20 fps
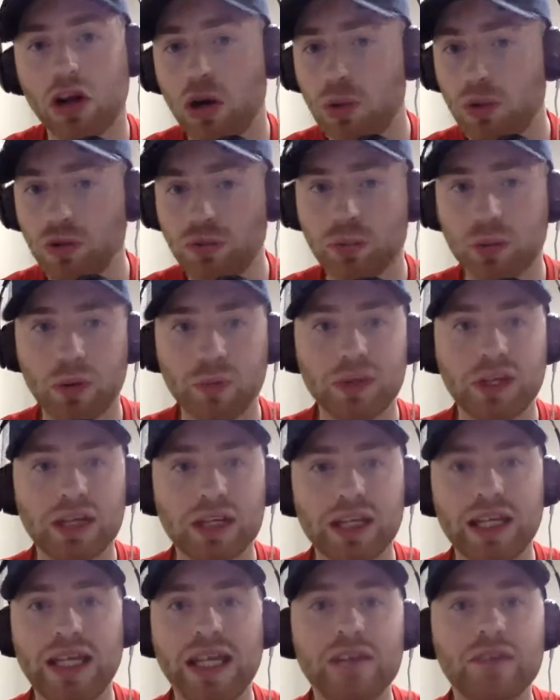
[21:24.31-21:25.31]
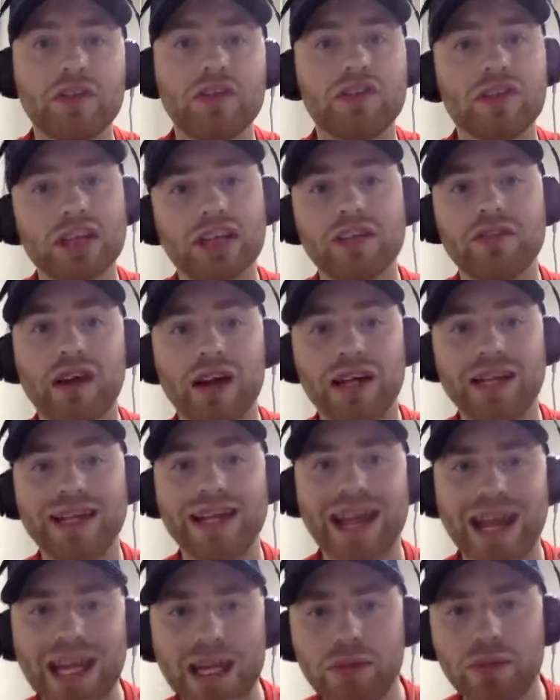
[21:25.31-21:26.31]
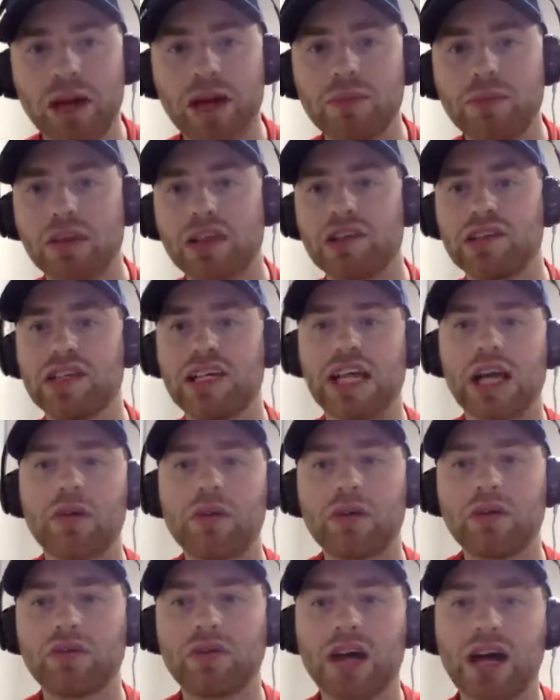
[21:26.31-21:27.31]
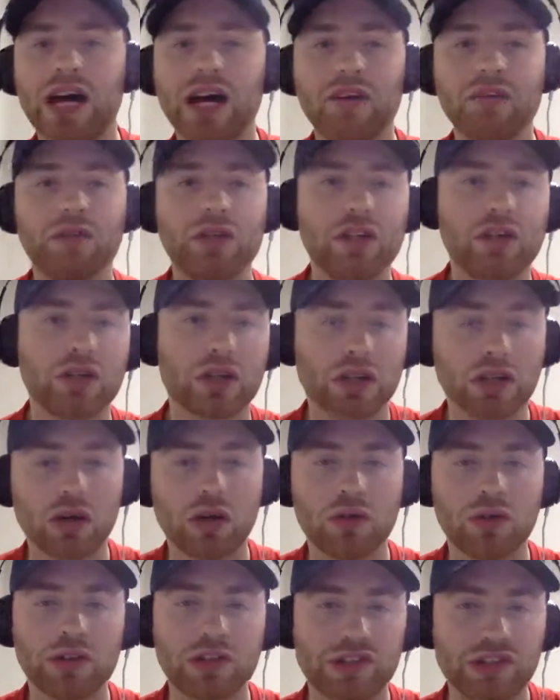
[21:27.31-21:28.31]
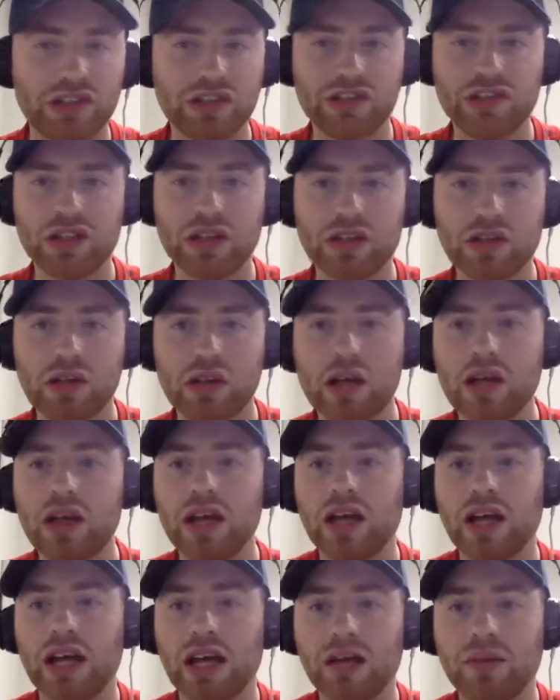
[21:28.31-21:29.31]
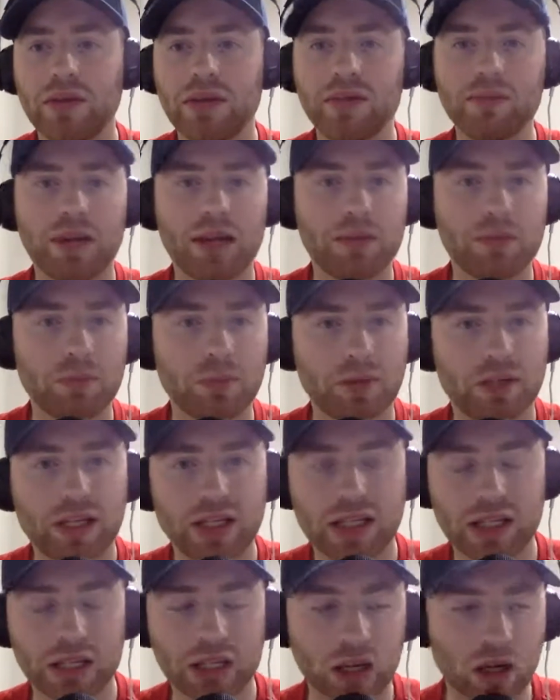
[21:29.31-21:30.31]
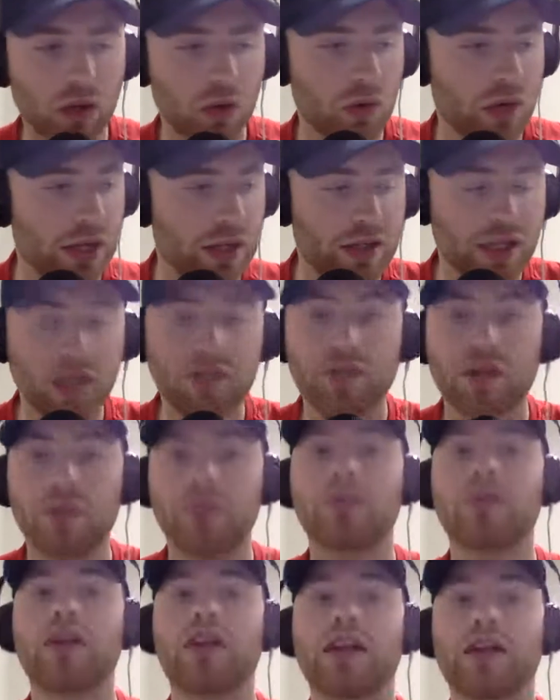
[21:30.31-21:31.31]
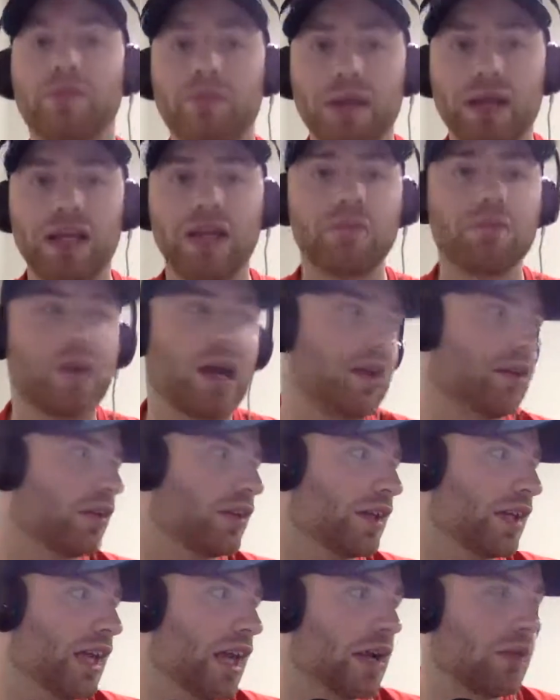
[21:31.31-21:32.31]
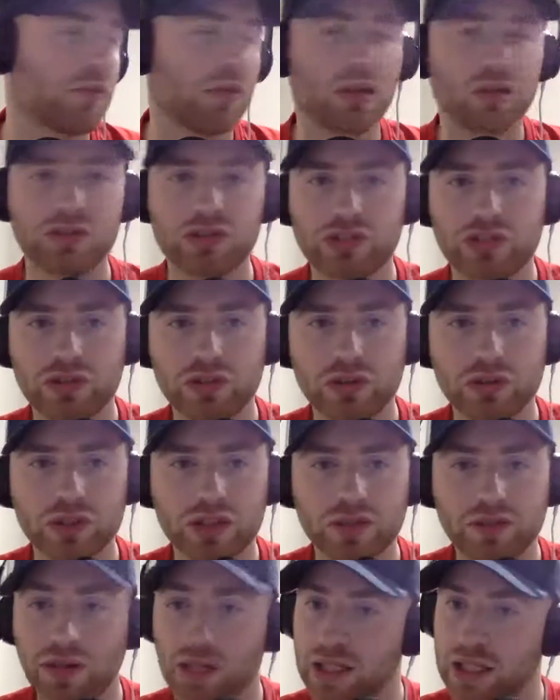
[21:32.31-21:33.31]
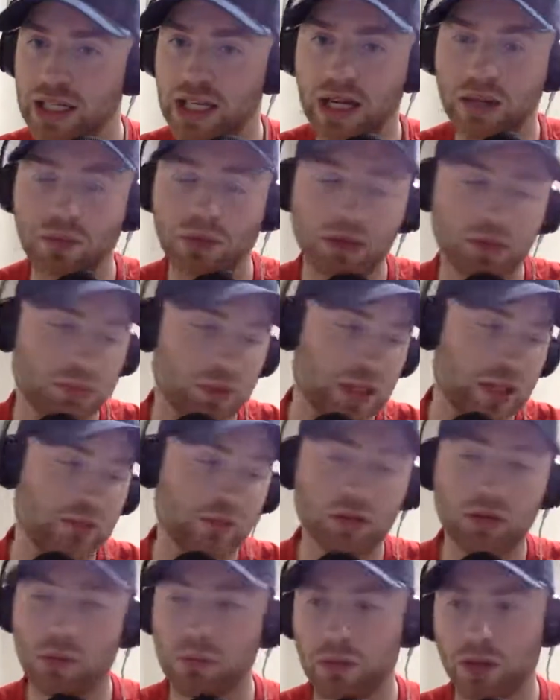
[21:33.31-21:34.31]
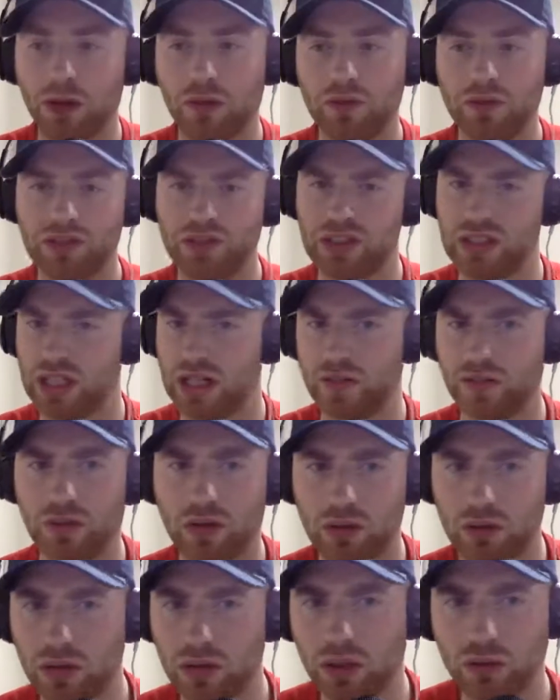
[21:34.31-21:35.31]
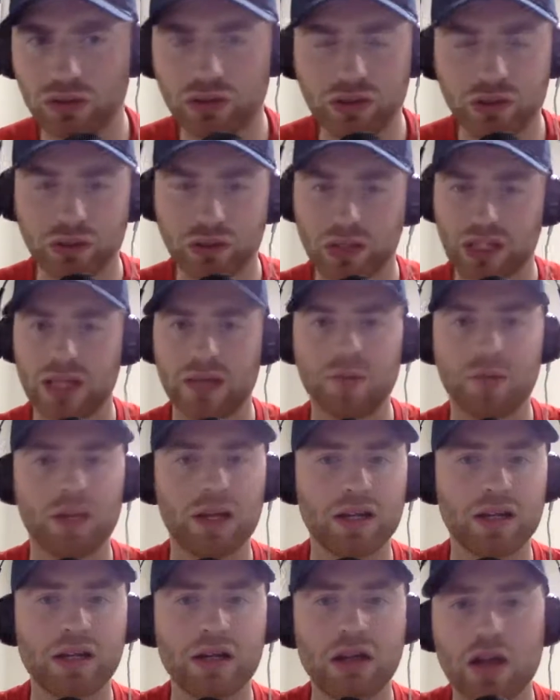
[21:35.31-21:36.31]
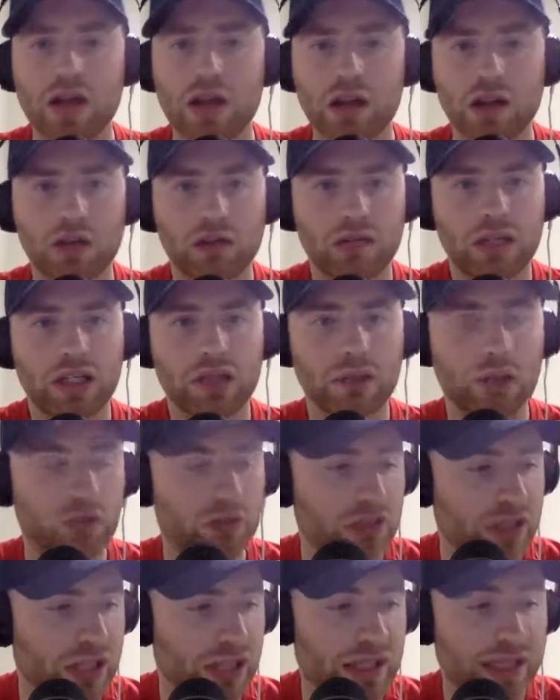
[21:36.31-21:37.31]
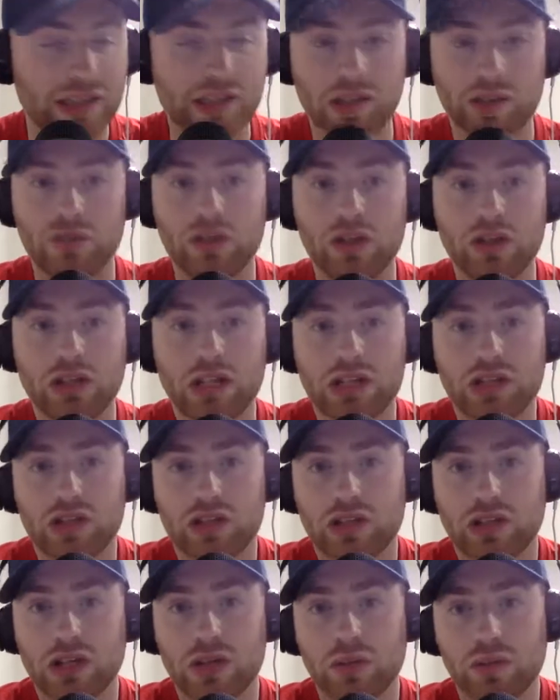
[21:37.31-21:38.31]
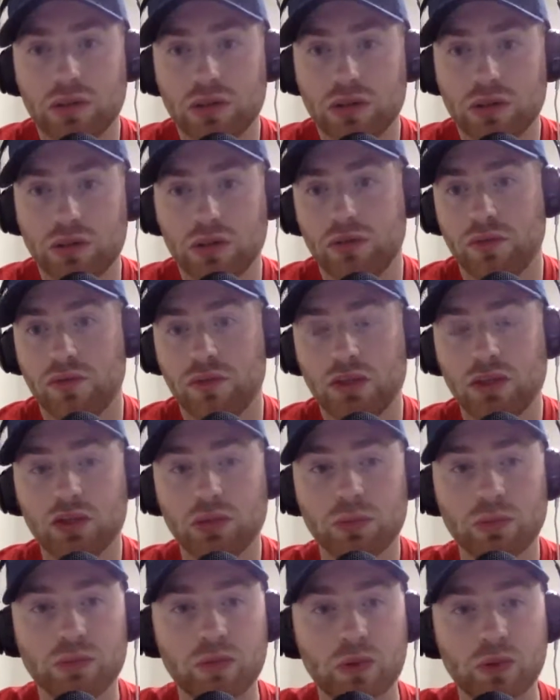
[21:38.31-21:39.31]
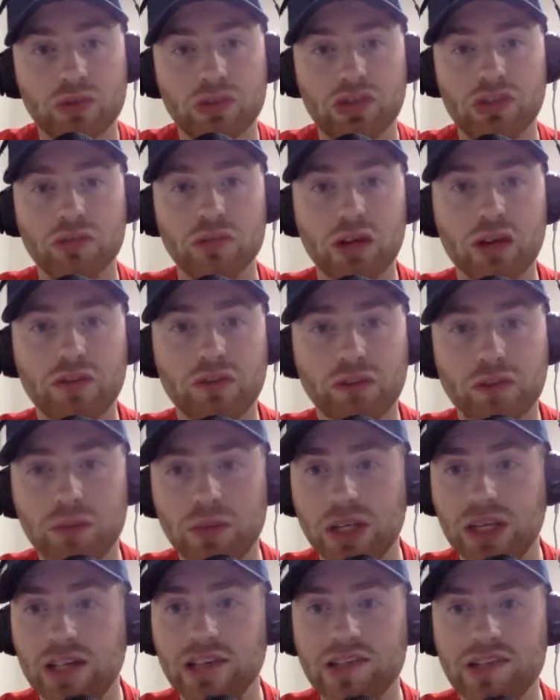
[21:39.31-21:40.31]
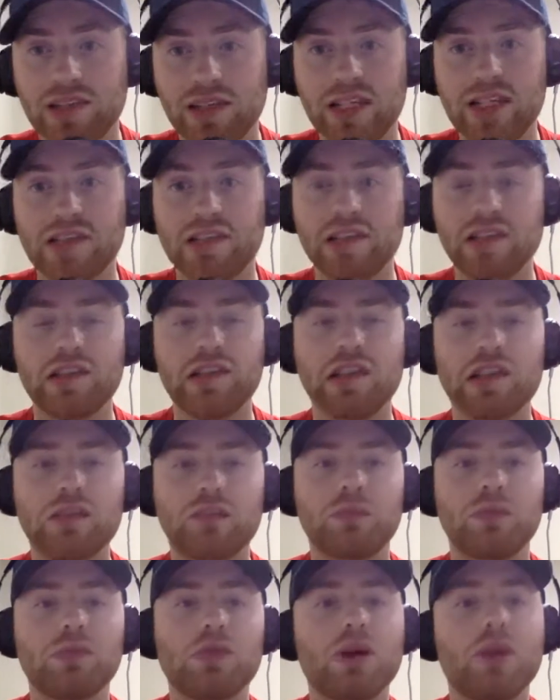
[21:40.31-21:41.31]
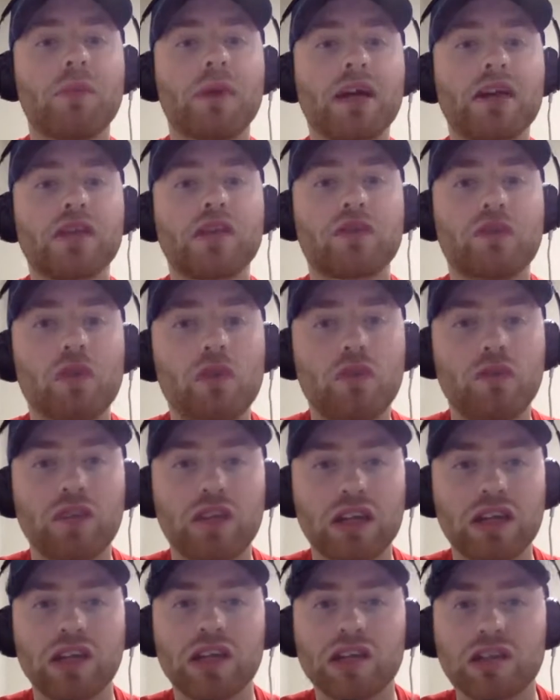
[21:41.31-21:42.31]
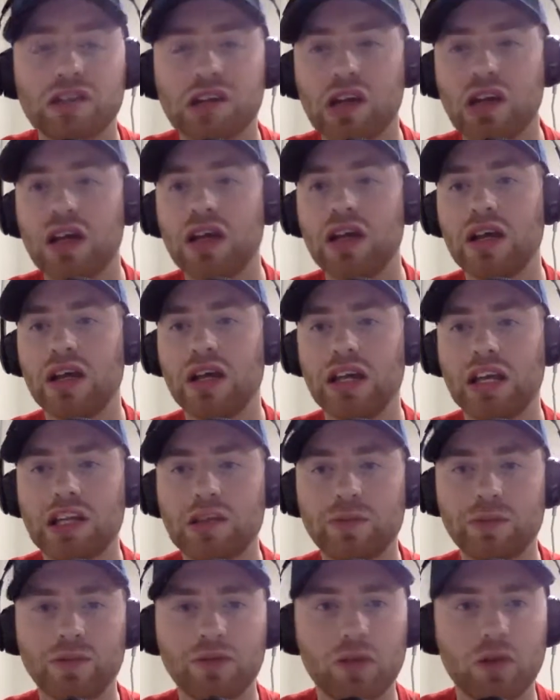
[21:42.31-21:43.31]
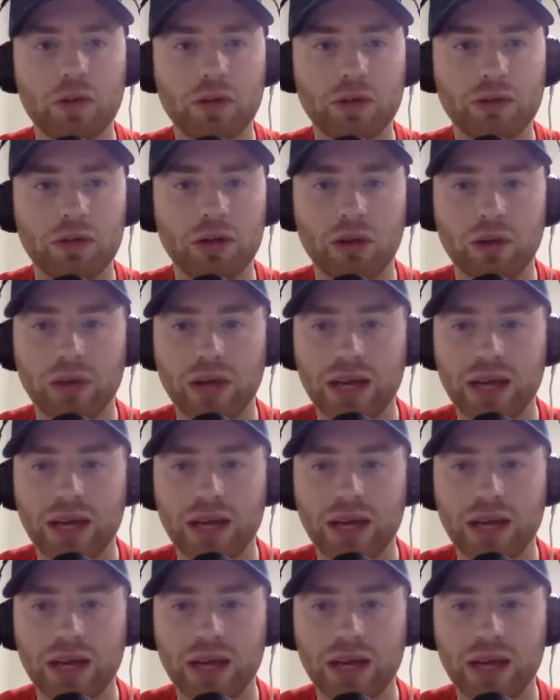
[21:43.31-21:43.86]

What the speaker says: I was probably going to give it to Cavani anyway because he came on for a half and he got a goal and assist and he made Bruno get the goal. And even though Bruno had a big impact on the game, I just thought Cavani came on and played really well. But obviously that final goal sealed it. He played really well today. And that's a few good performances in a row for him. You can see since he's got back to full fitness, he's performing well.